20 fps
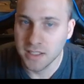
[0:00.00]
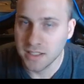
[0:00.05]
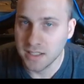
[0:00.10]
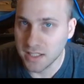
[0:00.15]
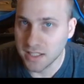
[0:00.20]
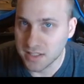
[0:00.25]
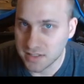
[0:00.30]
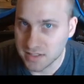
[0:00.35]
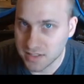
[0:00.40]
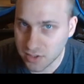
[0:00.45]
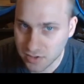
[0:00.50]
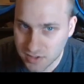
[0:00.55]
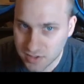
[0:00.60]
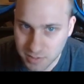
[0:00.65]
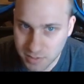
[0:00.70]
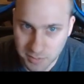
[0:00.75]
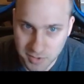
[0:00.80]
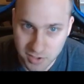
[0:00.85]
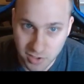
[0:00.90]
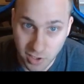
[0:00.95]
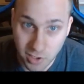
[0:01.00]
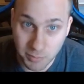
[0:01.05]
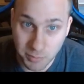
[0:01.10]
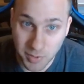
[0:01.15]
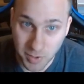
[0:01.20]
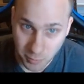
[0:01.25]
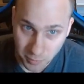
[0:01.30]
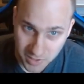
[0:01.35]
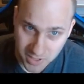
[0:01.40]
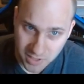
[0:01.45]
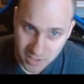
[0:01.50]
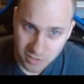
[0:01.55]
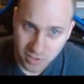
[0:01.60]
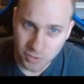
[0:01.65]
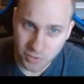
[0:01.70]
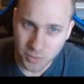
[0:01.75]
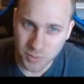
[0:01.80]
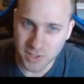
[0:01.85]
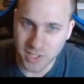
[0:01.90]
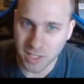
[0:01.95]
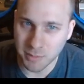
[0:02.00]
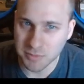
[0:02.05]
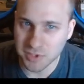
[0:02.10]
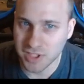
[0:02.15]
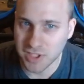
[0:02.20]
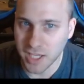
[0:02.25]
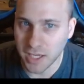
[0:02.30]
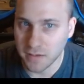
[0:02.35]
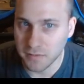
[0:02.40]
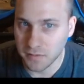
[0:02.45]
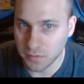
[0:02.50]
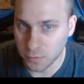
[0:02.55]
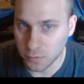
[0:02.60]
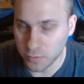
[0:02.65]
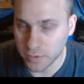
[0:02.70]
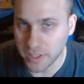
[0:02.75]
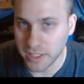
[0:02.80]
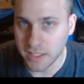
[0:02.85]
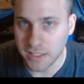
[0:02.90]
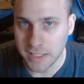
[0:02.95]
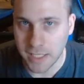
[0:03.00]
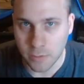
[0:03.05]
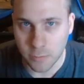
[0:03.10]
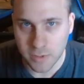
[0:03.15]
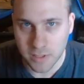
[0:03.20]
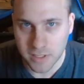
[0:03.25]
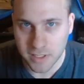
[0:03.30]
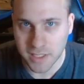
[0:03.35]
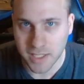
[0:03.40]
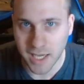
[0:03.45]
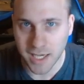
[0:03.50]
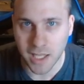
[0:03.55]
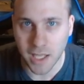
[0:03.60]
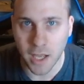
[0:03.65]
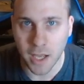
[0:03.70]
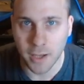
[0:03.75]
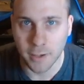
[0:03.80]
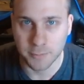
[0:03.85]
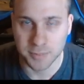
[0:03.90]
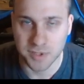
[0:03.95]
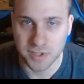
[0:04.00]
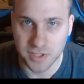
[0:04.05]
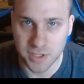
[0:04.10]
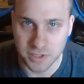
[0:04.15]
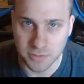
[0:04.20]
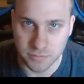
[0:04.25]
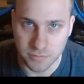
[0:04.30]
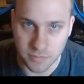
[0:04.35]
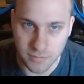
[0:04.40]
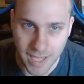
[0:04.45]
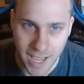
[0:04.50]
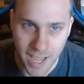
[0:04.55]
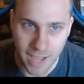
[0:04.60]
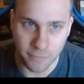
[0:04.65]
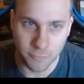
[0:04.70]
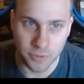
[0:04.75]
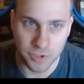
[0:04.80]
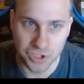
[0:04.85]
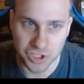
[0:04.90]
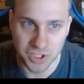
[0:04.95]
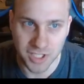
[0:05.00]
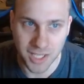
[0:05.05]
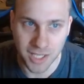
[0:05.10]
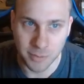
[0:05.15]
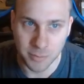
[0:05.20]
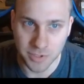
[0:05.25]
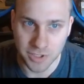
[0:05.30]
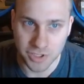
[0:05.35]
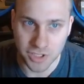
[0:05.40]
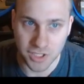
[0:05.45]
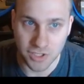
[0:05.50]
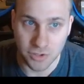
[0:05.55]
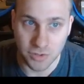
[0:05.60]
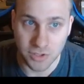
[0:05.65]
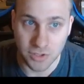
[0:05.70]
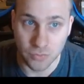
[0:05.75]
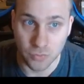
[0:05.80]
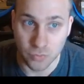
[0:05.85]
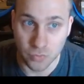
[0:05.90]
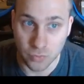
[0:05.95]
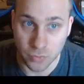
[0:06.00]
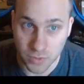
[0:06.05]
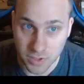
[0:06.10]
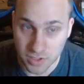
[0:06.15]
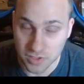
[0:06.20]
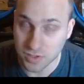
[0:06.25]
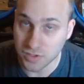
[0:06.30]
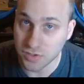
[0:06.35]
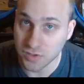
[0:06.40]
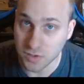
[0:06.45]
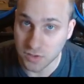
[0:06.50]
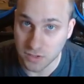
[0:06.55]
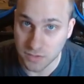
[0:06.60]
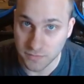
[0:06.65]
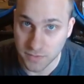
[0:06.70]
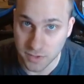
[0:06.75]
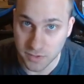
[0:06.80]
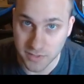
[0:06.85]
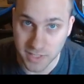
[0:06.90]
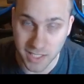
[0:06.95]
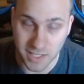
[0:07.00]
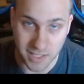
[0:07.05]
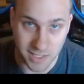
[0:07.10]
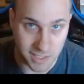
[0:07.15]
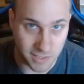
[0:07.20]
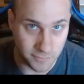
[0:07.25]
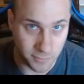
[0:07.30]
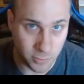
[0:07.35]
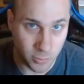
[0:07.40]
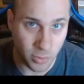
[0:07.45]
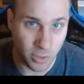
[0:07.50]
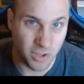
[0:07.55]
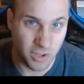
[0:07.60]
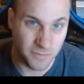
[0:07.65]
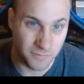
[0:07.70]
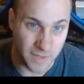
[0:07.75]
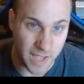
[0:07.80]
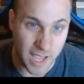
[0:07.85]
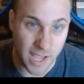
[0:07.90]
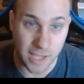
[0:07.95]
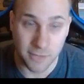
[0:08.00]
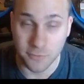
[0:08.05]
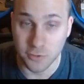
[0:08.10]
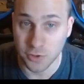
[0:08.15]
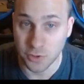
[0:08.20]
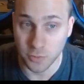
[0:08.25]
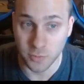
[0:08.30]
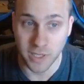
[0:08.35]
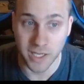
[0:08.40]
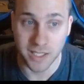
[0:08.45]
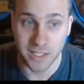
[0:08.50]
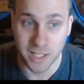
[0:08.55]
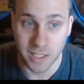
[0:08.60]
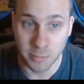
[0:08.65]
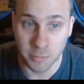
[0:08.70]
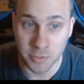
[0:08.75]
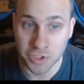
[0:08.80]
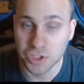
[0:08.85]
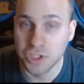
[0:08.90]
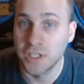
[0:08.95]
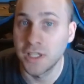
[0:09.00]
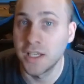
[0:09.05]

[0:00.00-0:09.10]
It's still a scimitar, but we did go to a damage die of 3. That really kind of ups the average damage, and you can really start to feel that. Like if you roll a 5, you can do 8 damage.